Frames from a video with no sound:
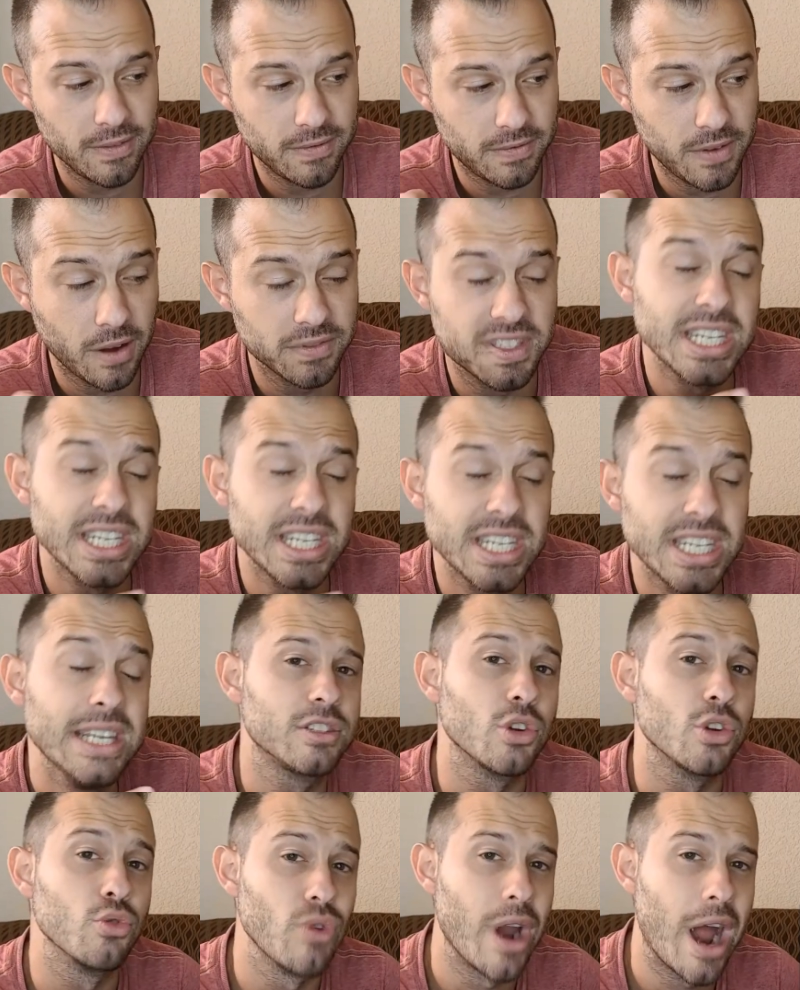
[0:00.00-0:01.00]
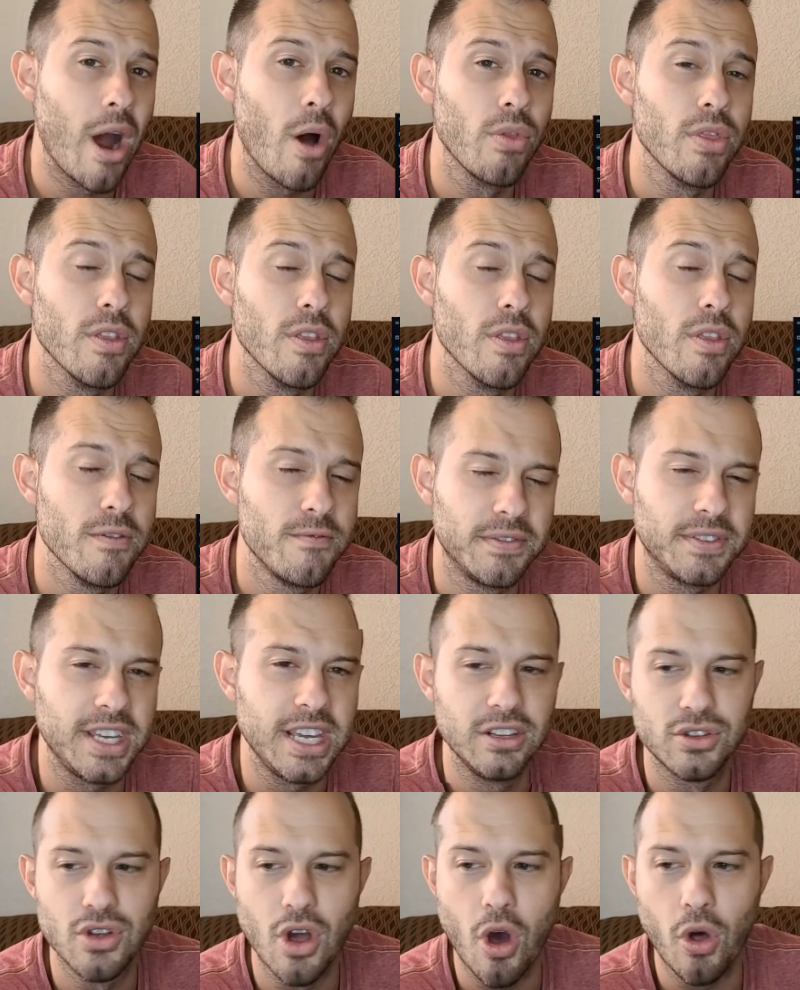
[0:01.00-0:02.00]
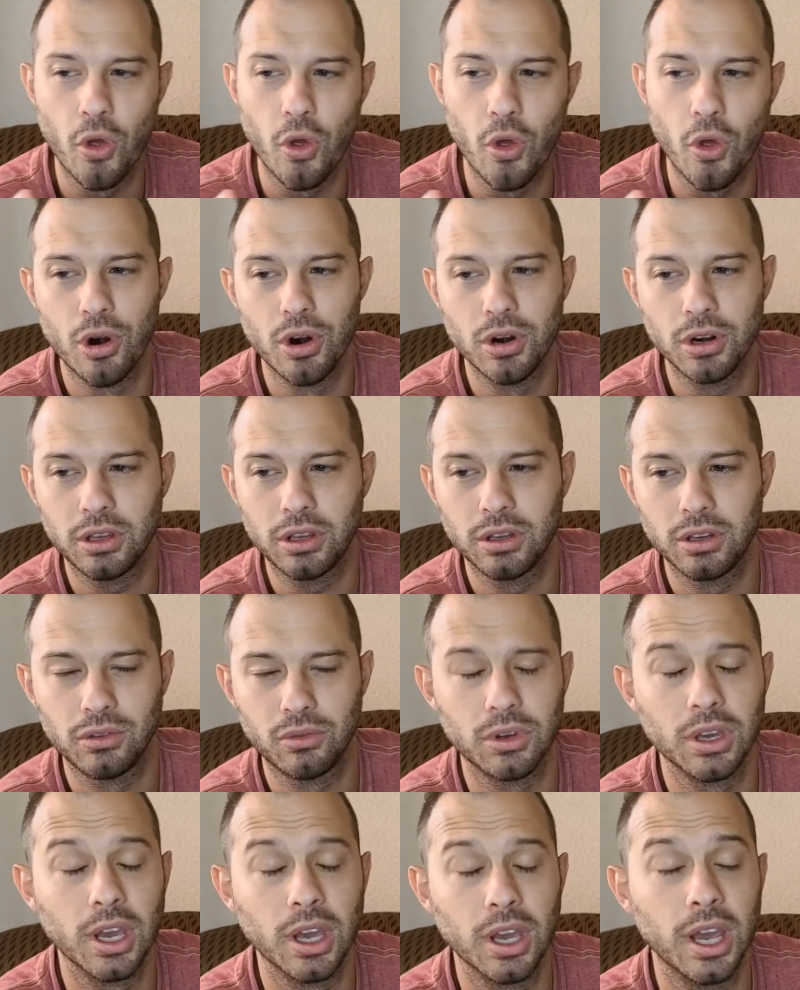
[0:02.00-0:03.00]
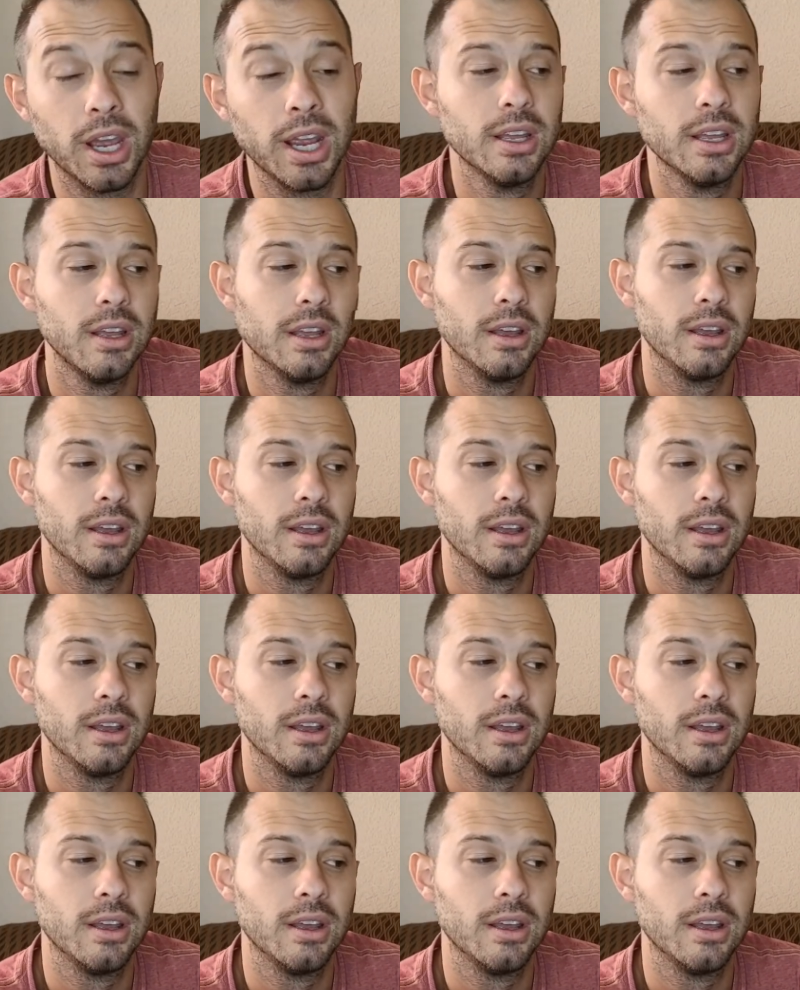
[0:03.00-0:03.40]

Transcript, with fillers: have I've seen that it's around the $15 mark. Okay?